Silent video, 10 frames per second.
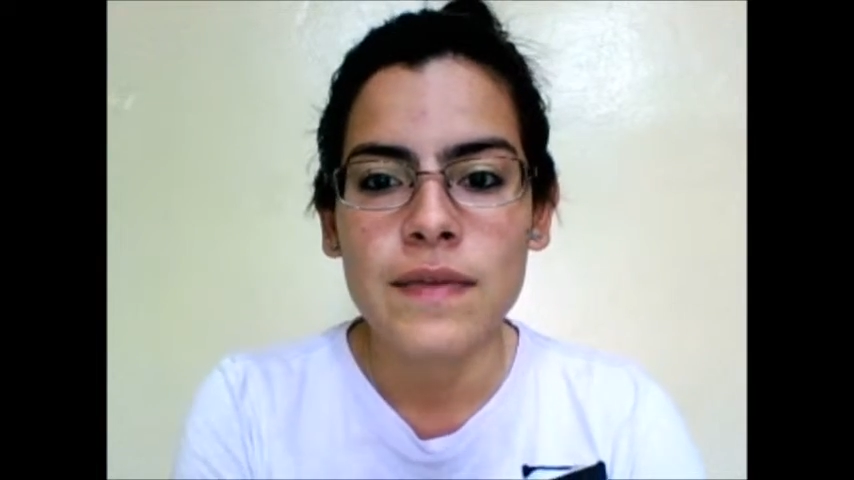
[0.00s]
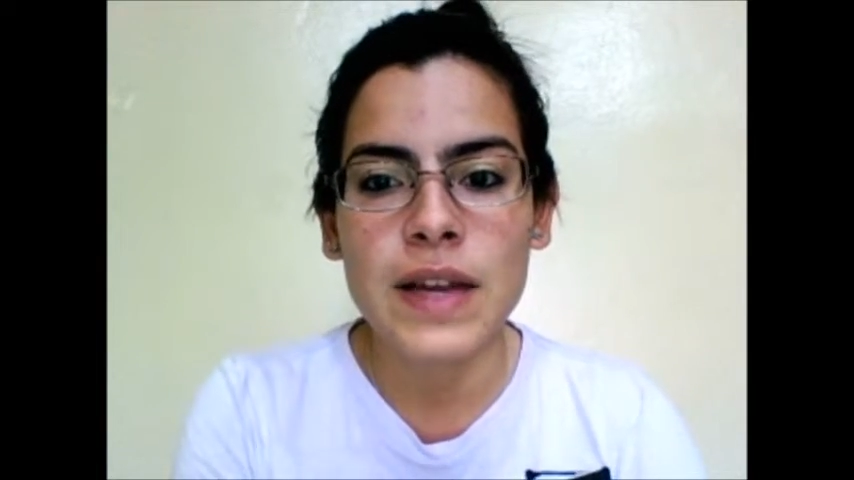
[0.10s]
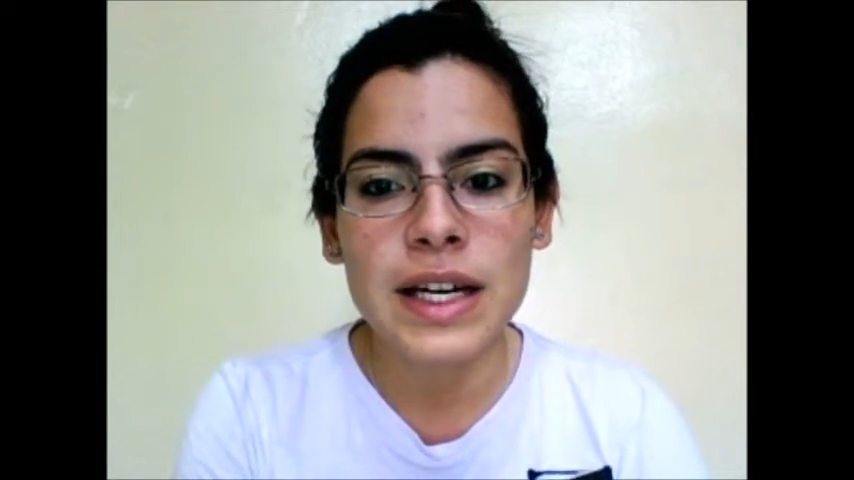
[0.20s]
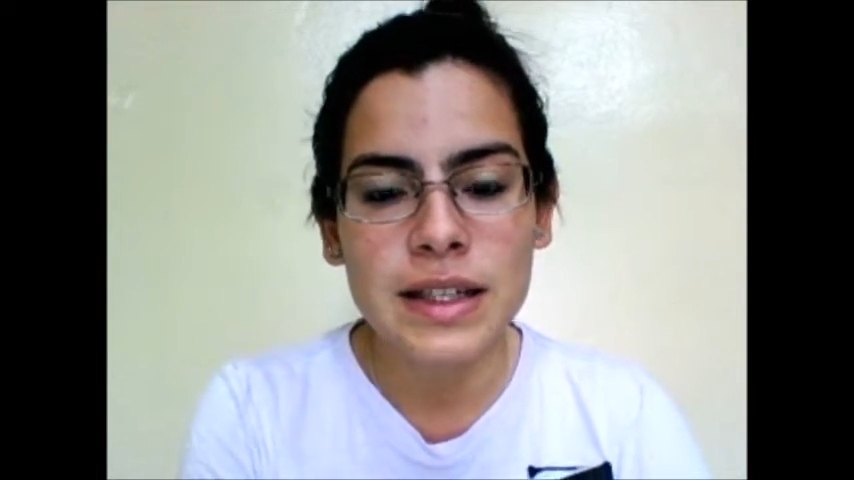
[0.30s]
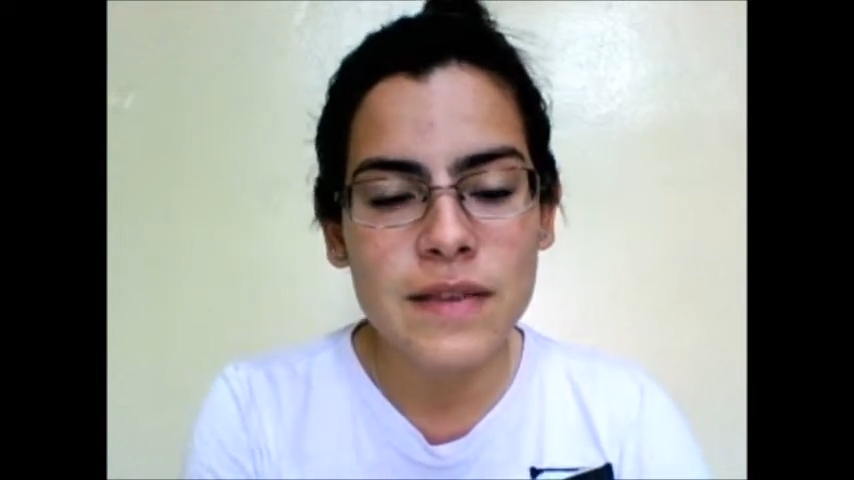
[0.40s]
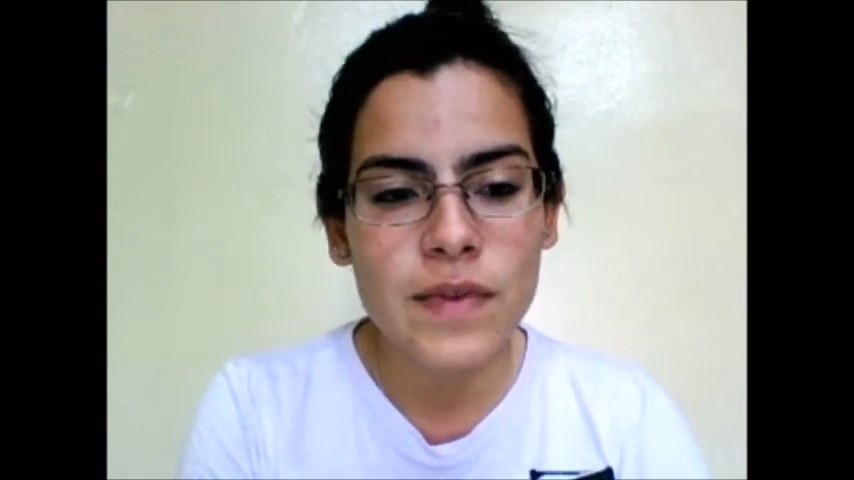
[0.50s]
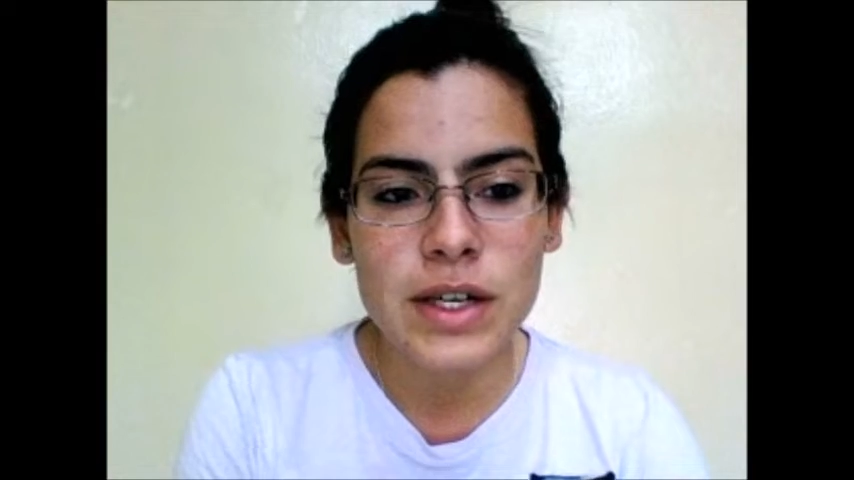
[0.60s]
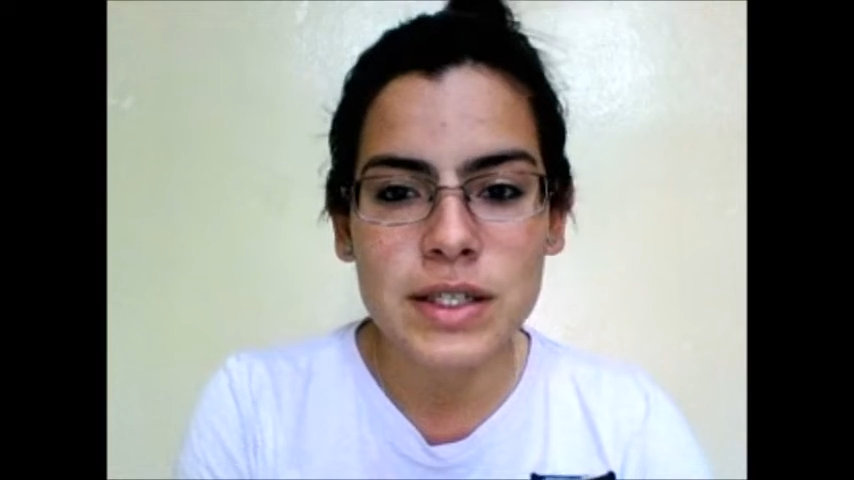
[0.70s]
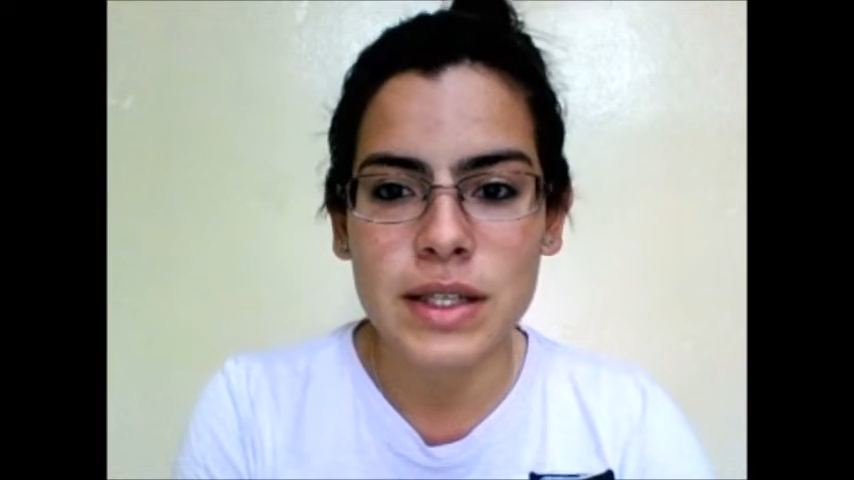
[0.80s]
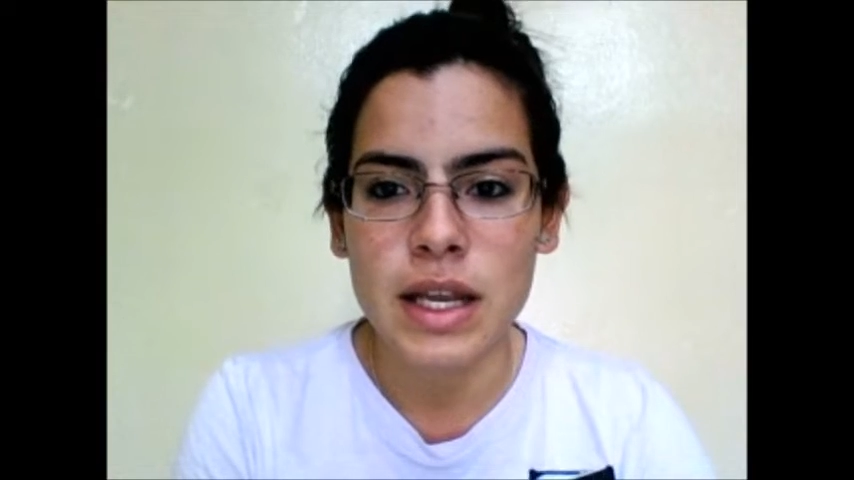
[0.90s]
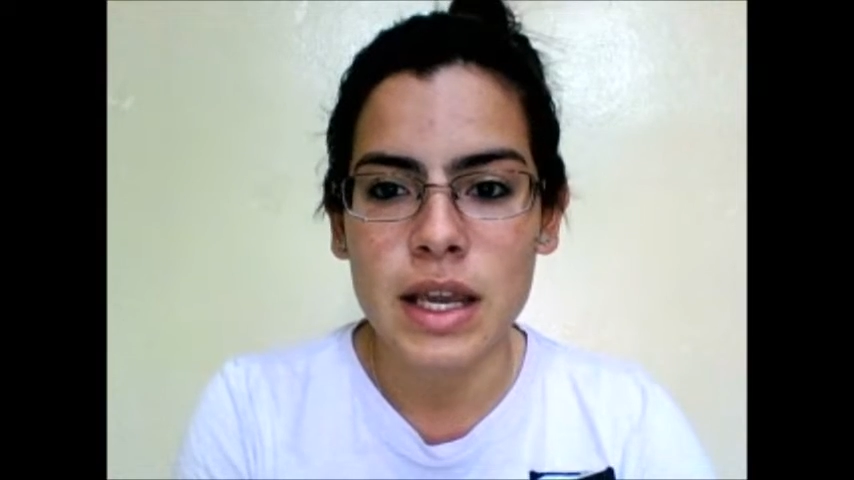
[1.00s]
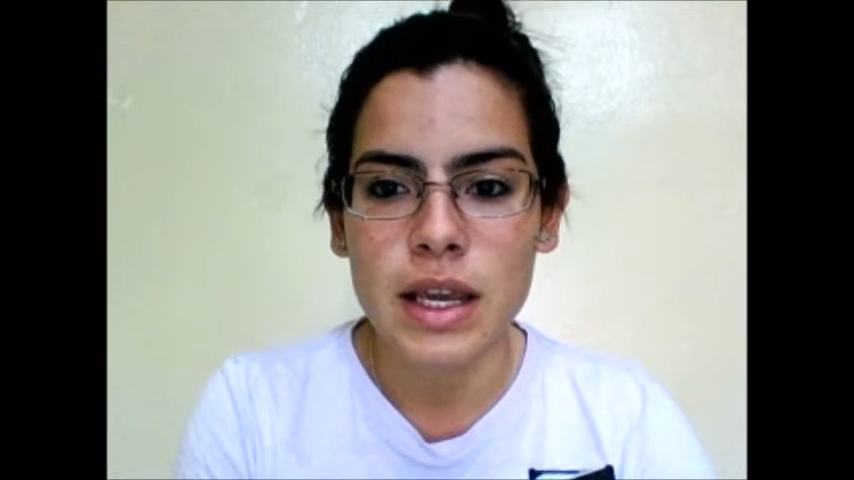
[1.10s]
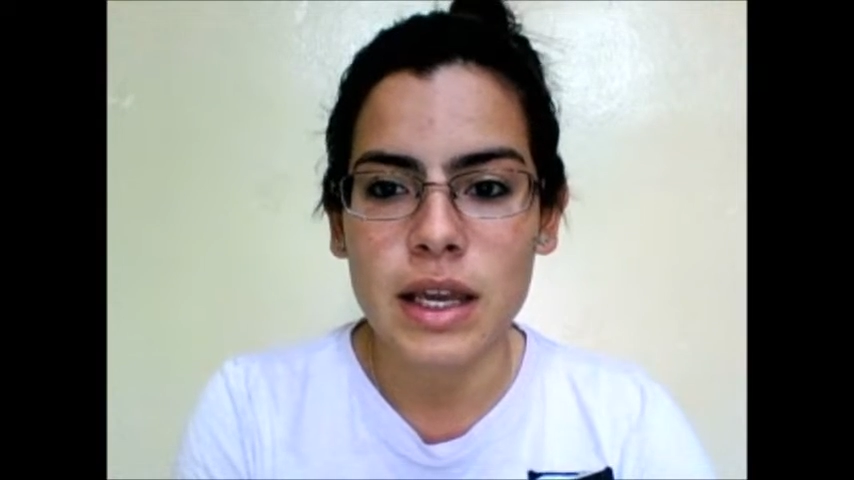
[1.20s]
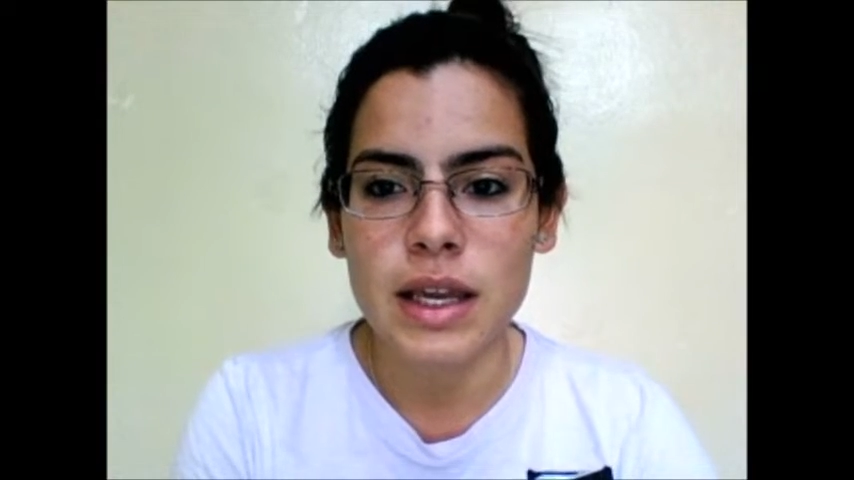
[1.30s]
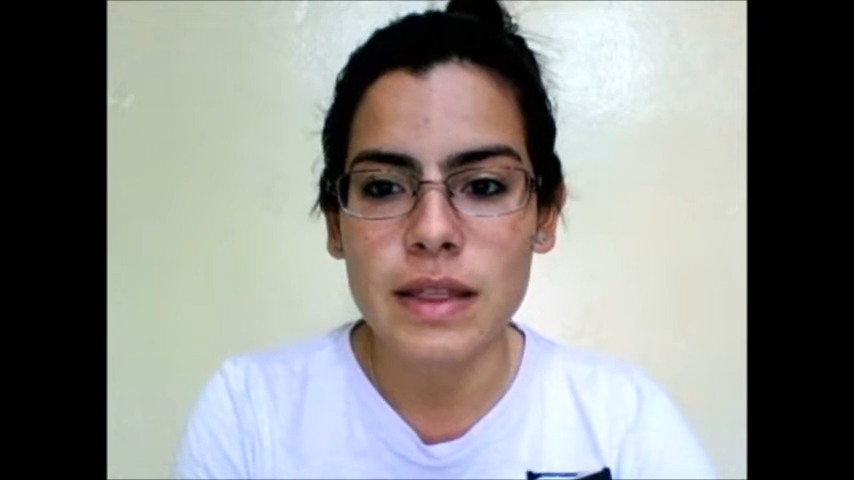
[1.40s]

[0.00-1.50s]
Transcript: Their diversity